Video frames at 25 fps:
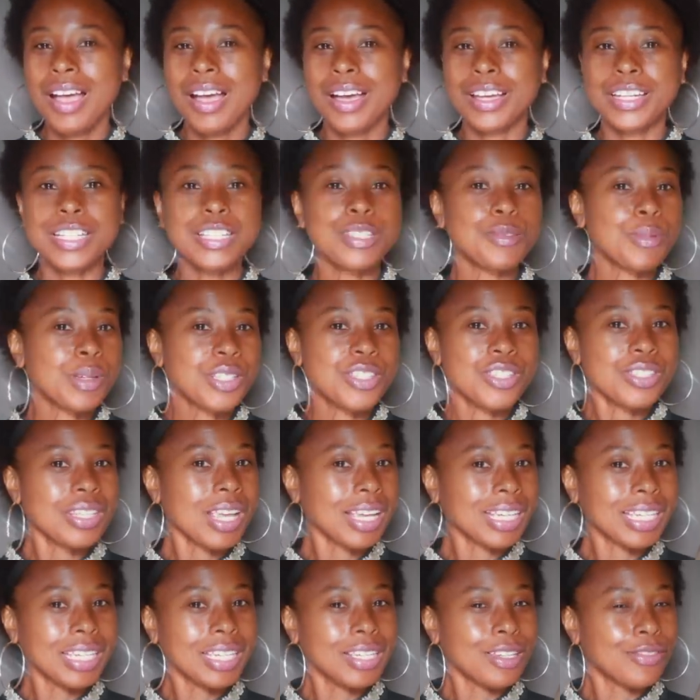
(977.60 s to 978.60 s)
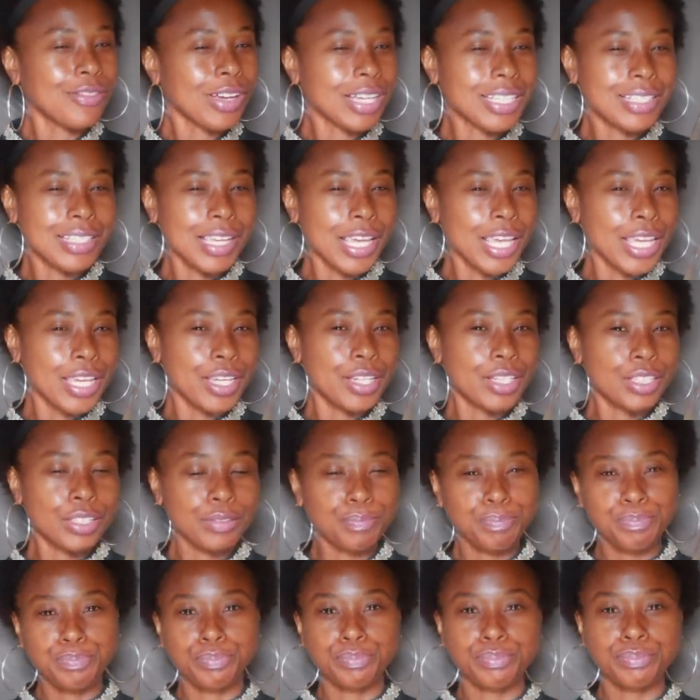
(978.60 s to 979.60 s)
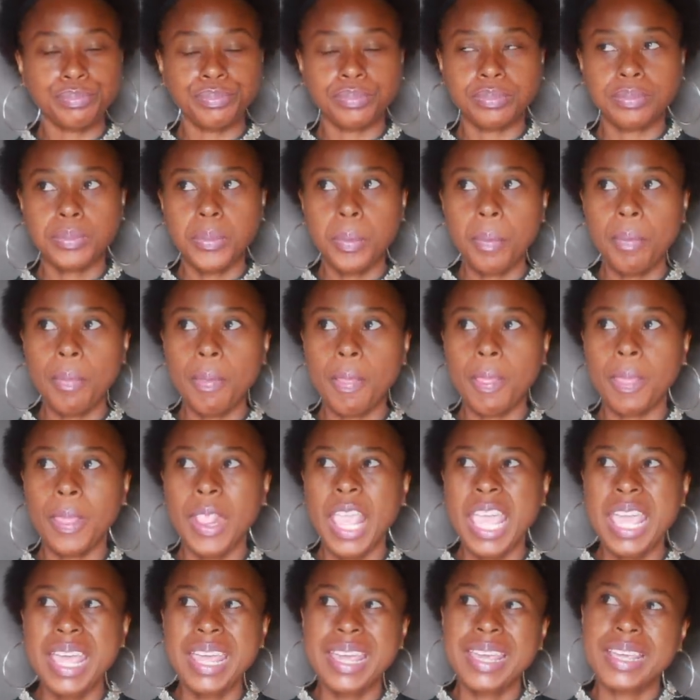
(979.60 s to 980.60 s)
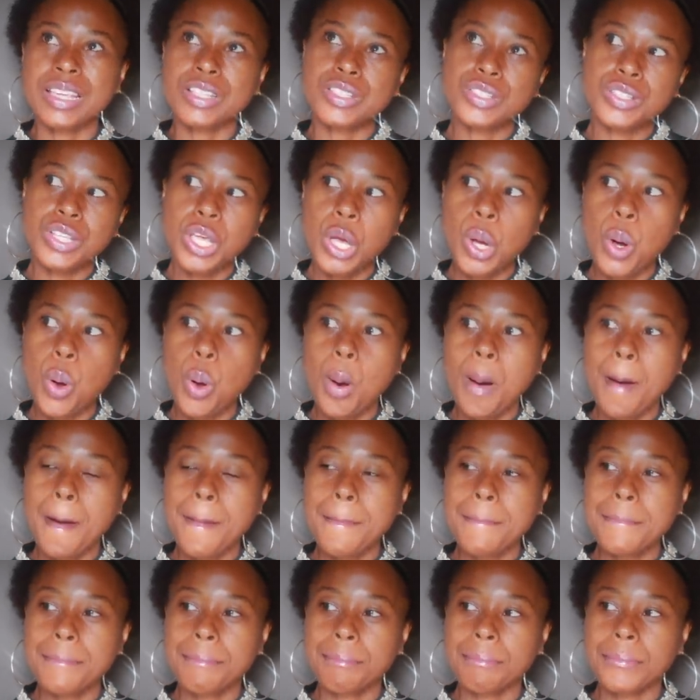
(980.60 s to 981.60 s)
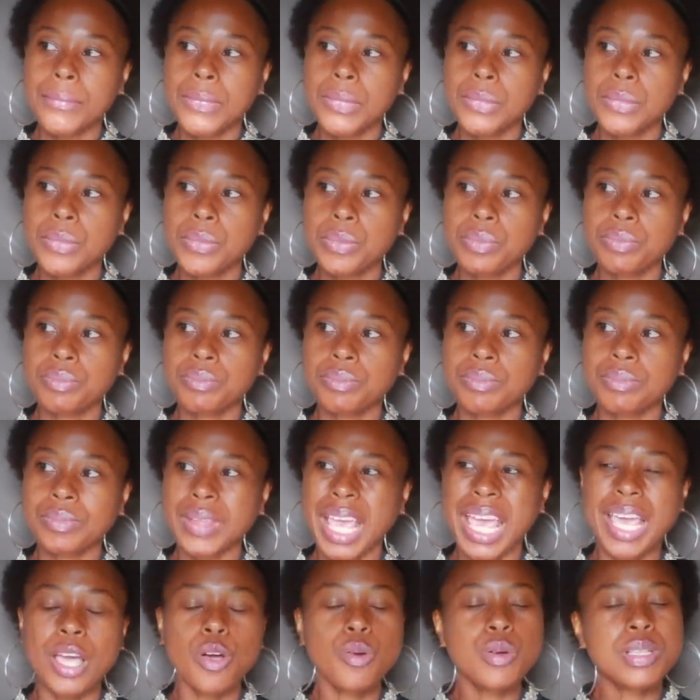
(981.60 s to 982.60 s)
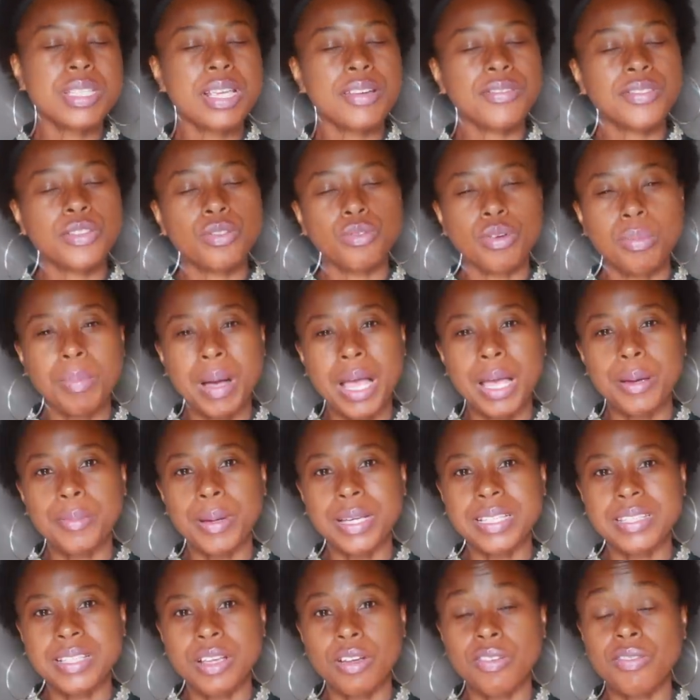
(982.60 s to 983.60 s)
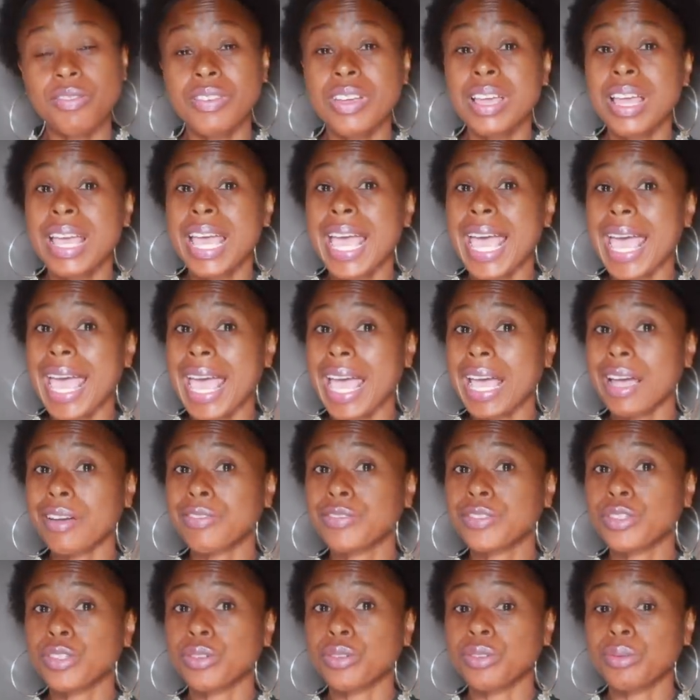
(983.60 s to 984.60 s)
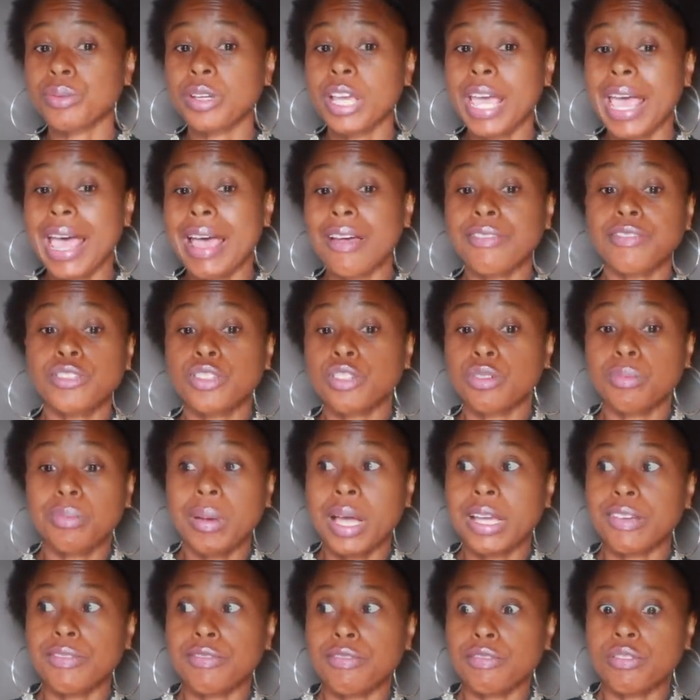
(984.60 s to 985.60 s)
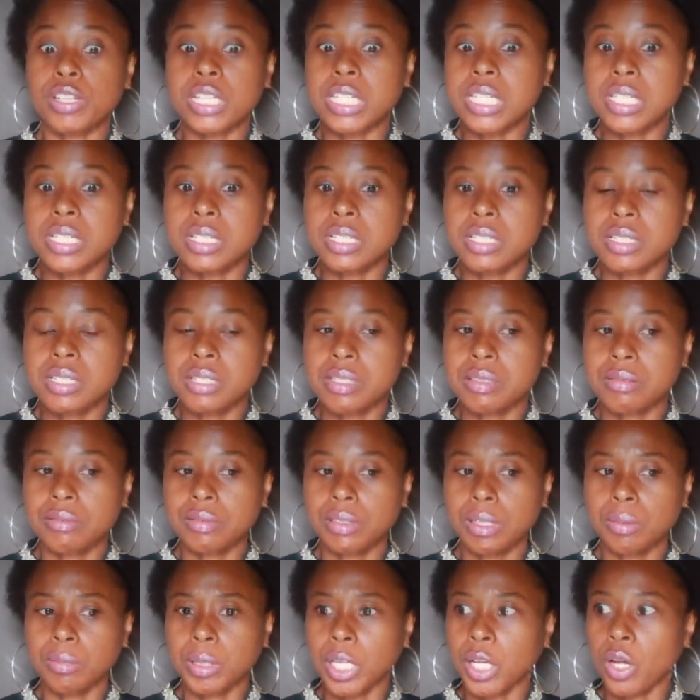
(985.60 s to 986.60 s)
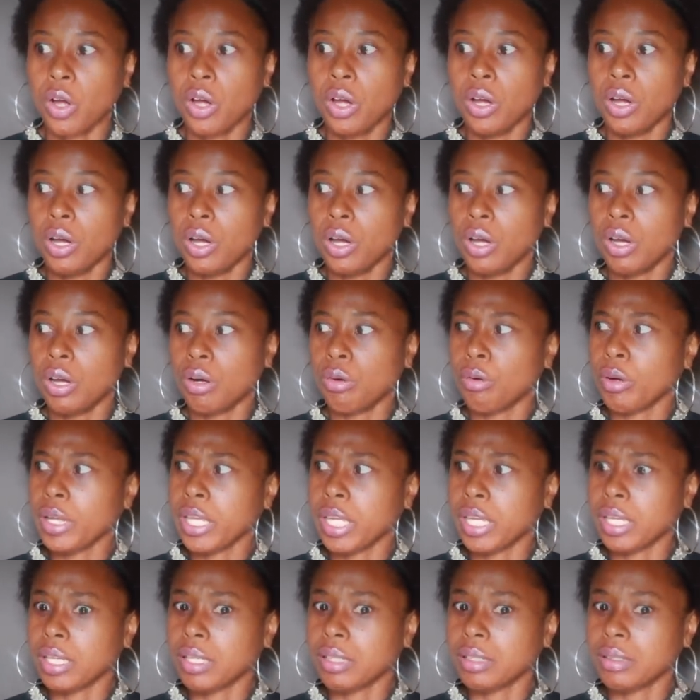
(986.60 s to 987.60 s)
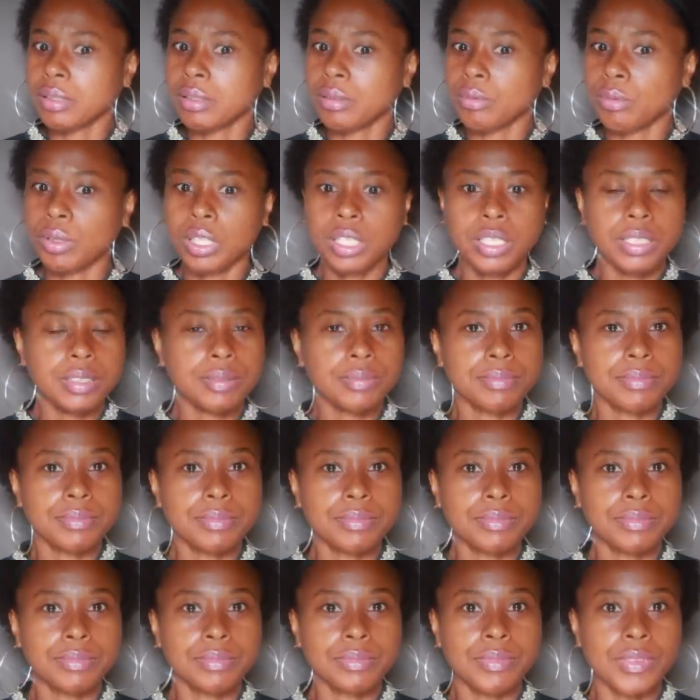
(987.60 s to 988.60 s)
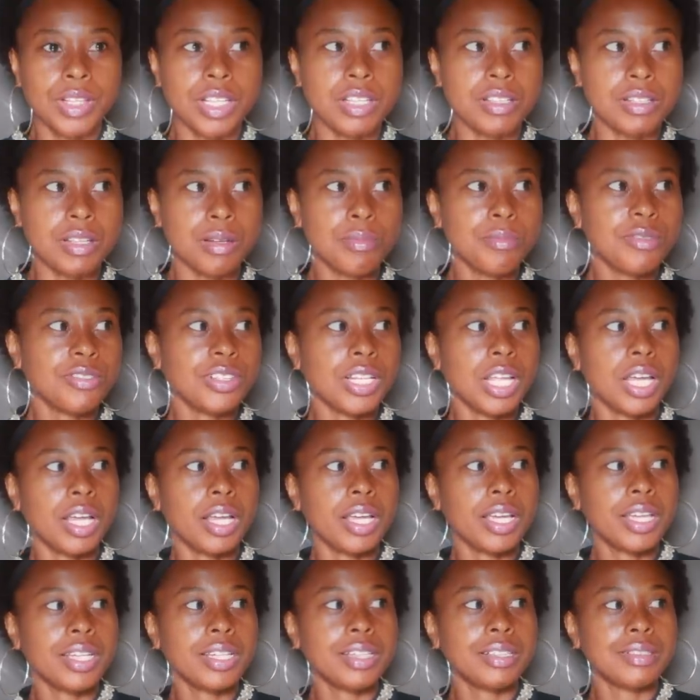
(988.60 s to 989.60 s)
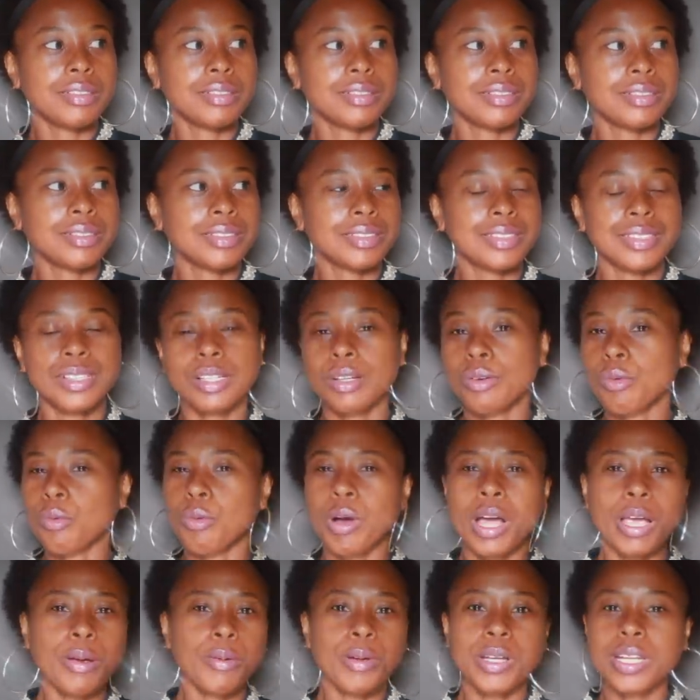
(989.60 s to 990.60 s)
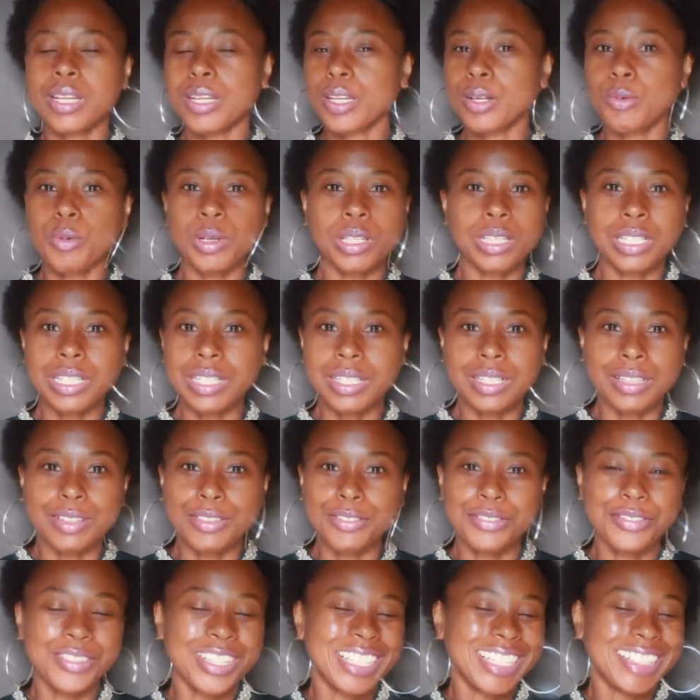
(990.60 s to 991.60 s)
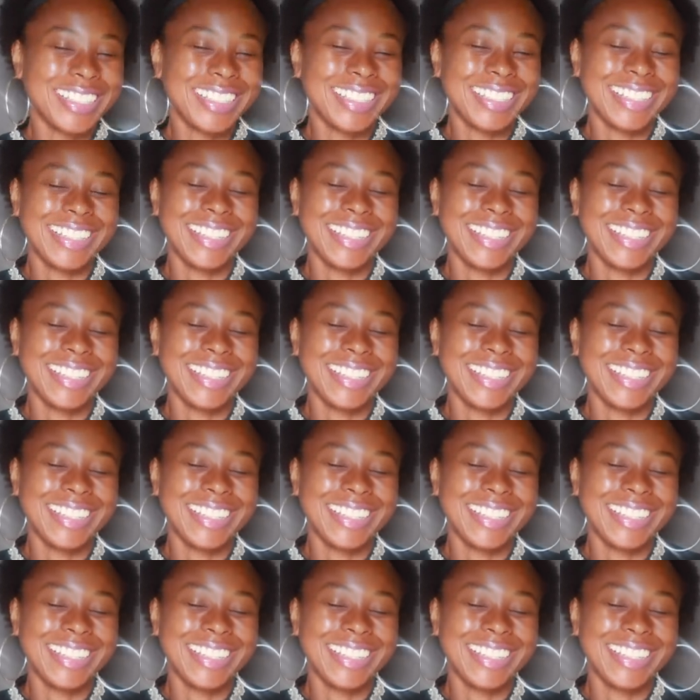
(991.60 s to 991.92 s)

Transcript: Honey, as much as I give, I take. And so I always have to remind myself after my freeze, I'm like, wait, what? Because I'm fly. Why would anyone leave?